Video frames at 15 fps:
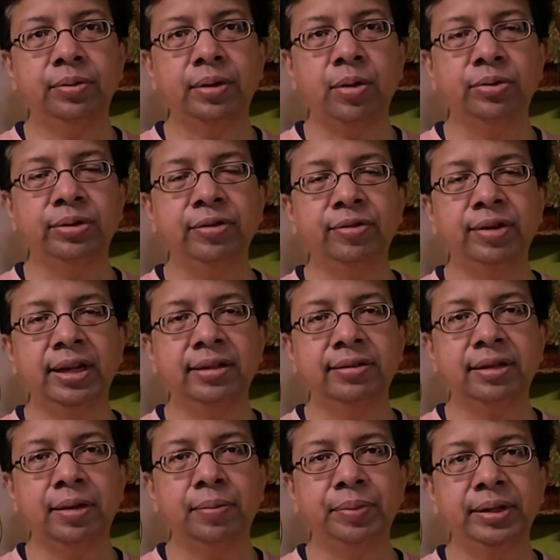housing
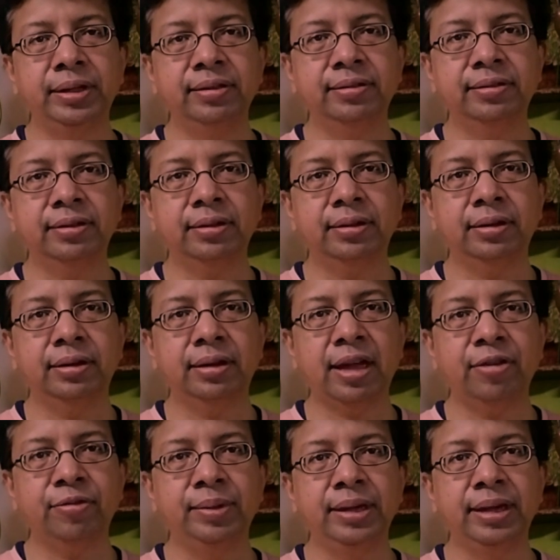finance companies
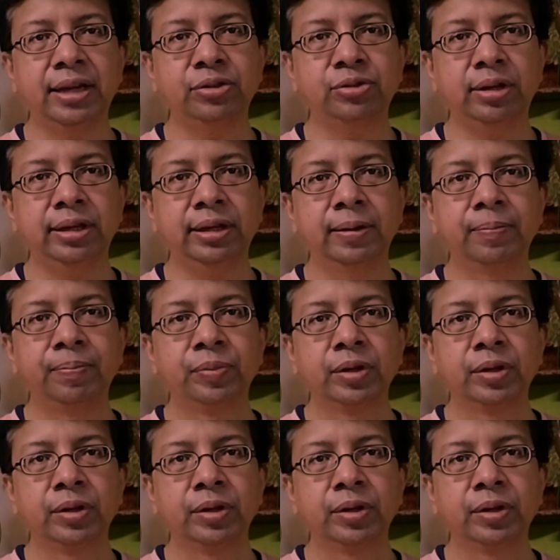have been actually